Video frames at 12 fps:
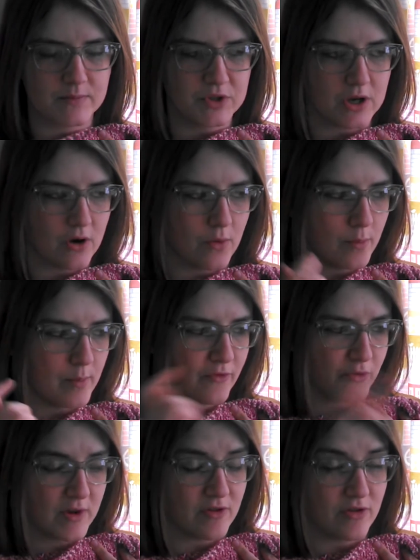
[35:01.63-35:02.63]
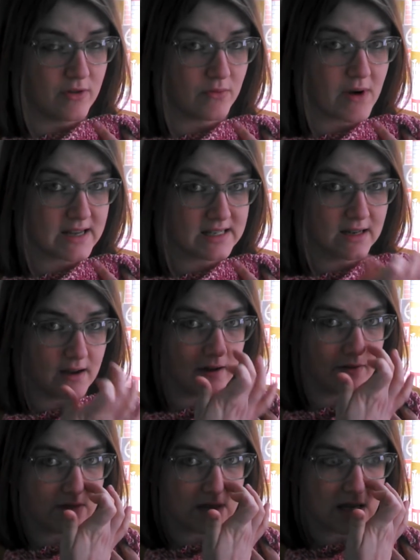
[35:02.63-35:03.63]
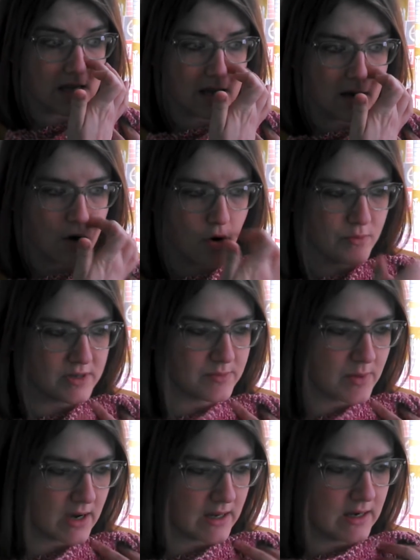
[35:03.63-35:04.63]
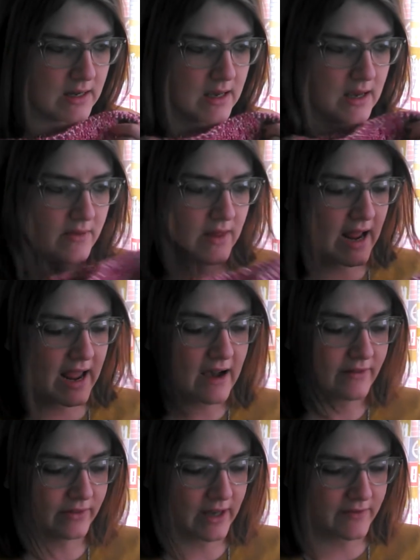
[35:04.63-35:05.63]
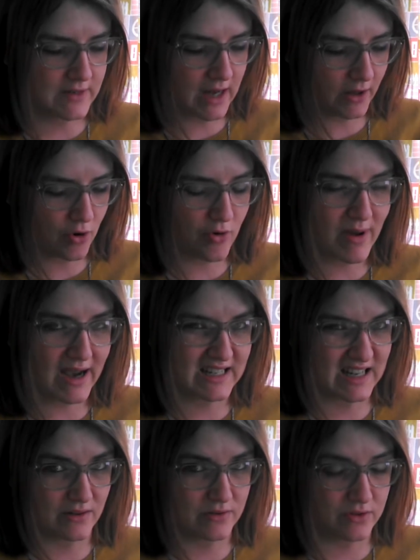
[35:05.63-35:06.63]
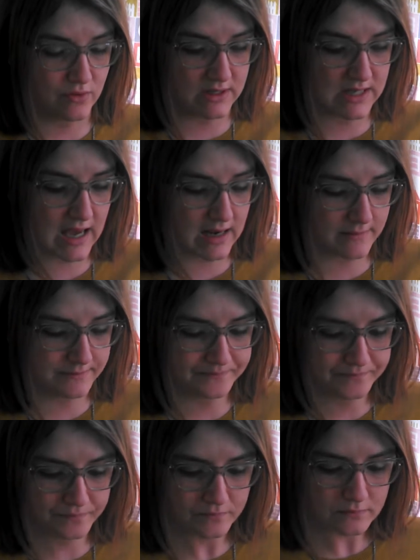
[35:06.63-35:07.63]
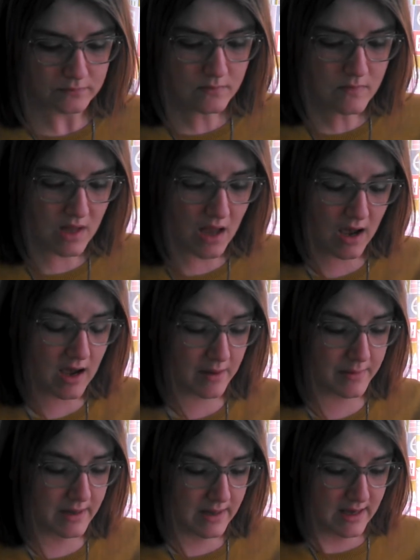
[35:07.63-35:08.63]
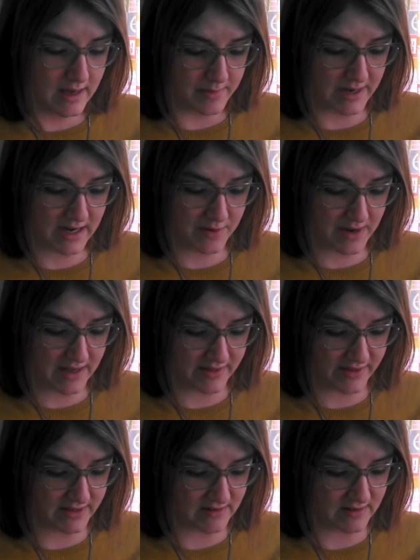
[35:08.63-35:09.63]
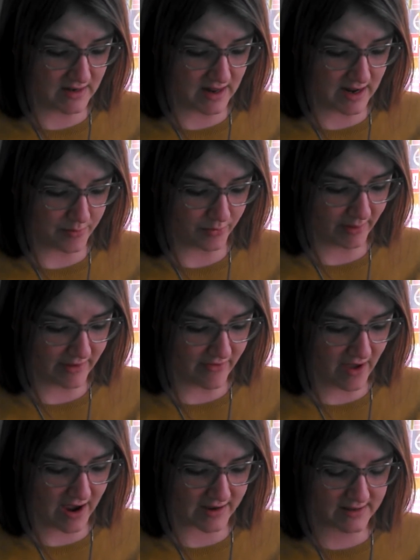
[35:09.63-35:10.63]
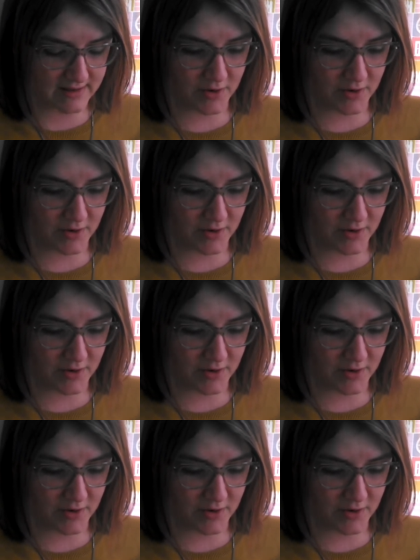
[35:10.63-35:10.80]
So with the rest of the homespun that I have left, I'll go back down to a 10. But anyway, this is knitting up really fast.